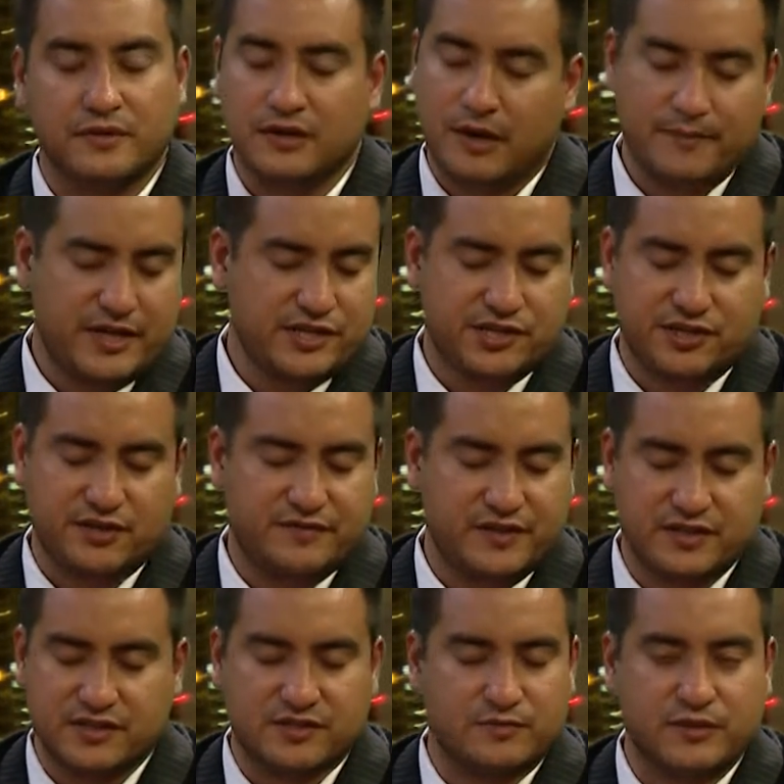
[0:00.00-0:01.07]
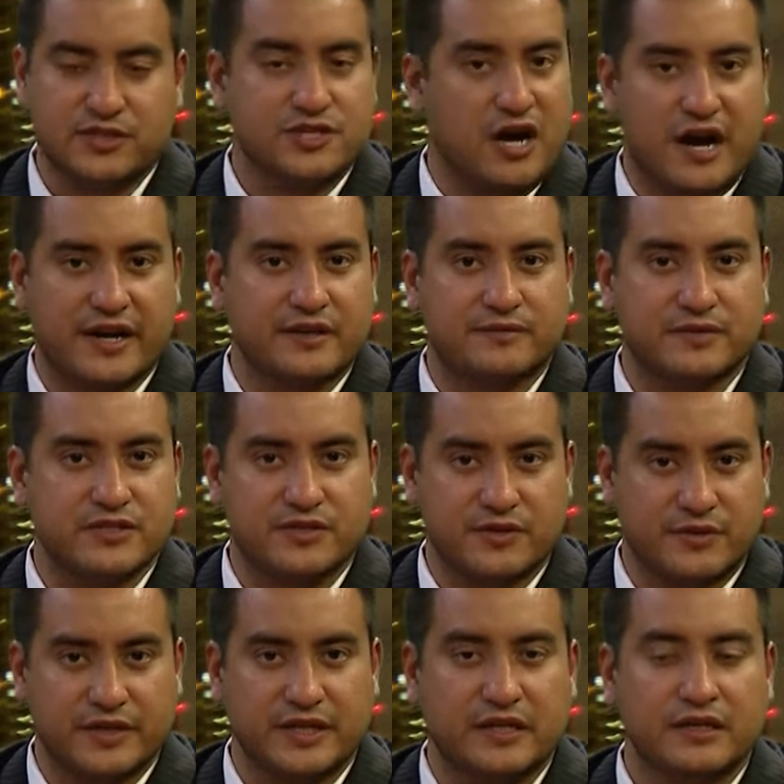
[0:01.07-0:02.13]
I'm not sure if this is what Johnny was
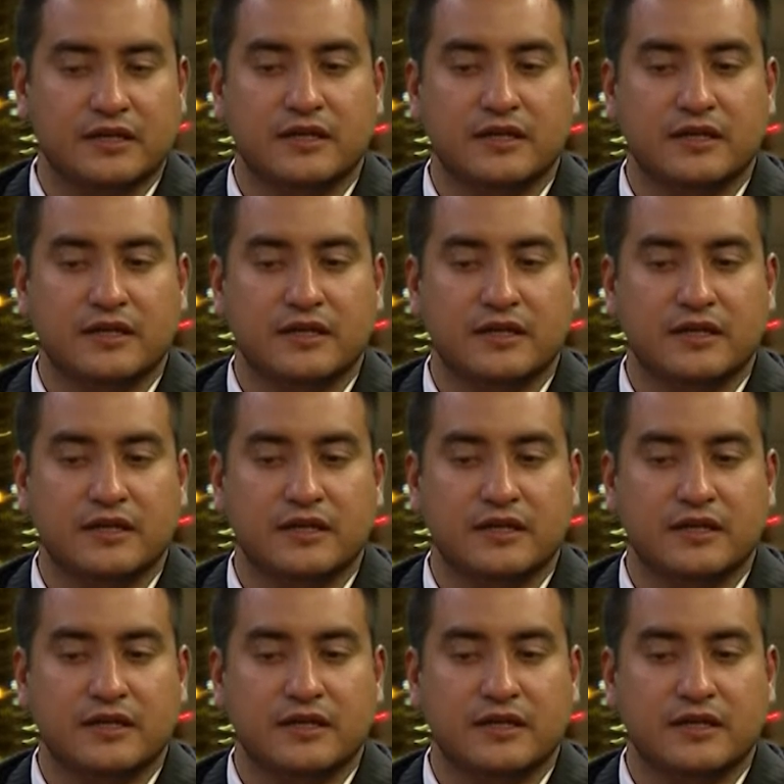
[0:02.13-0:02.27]
doing,